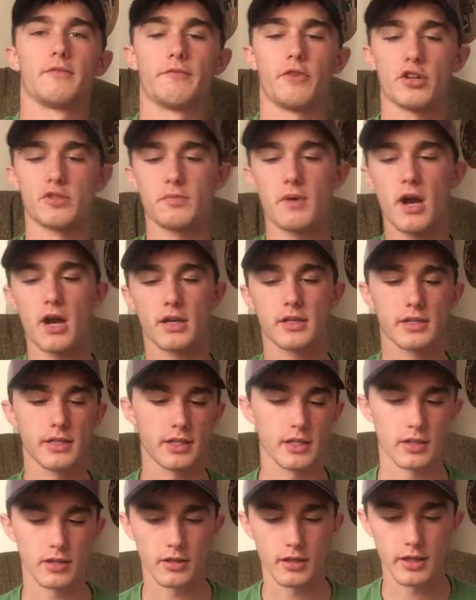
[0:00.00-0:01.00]
First box
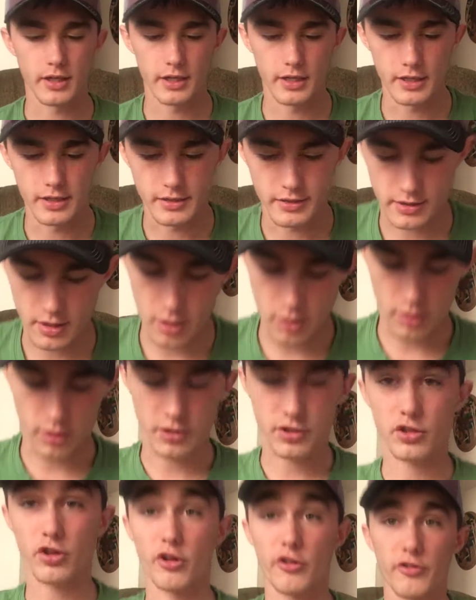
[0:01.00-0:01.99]
here is
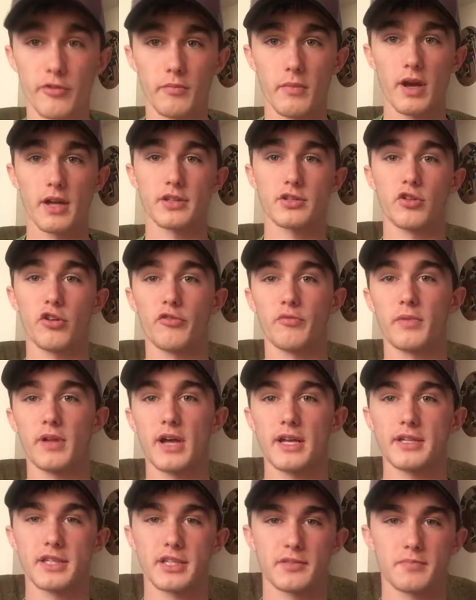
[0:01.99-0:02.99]
my soft
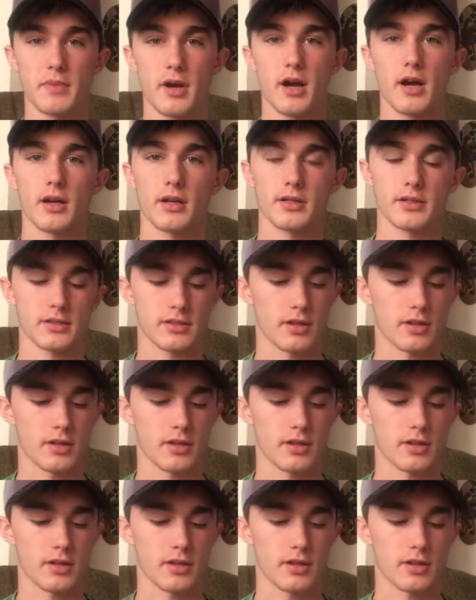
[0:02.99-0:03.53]
plastics box.